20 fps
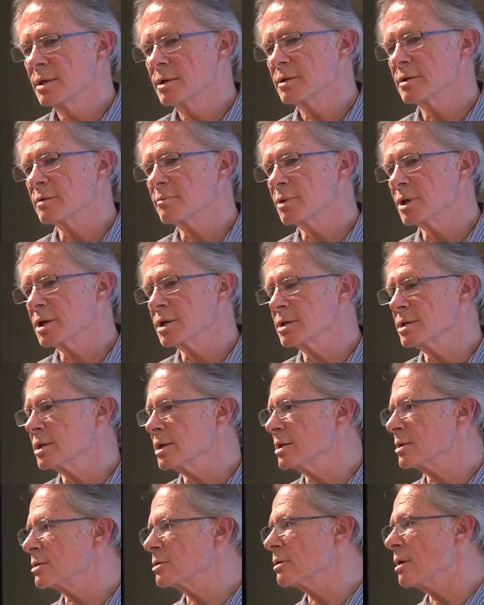their
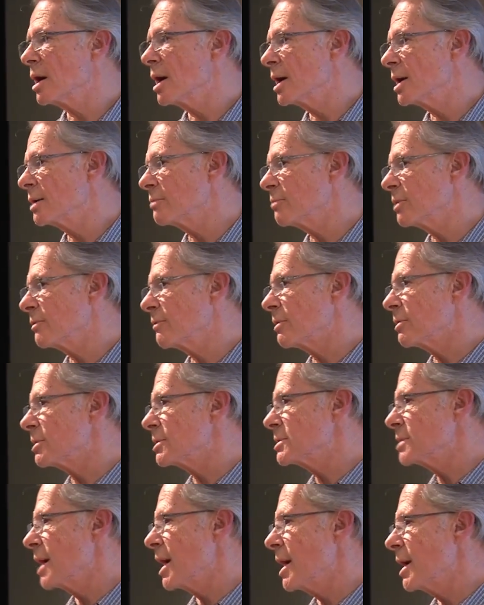ability to cry and be very
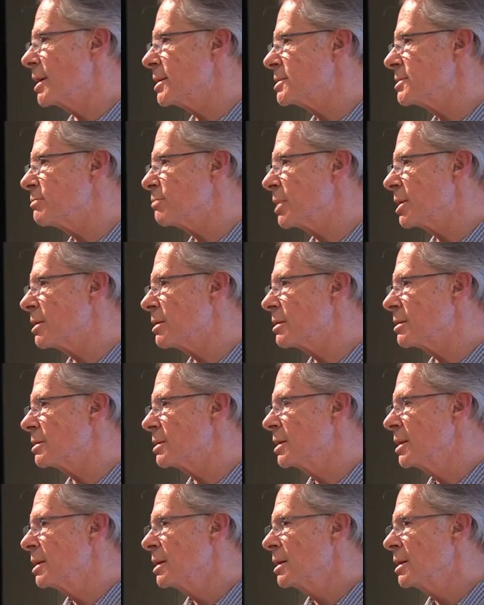sad is impaired.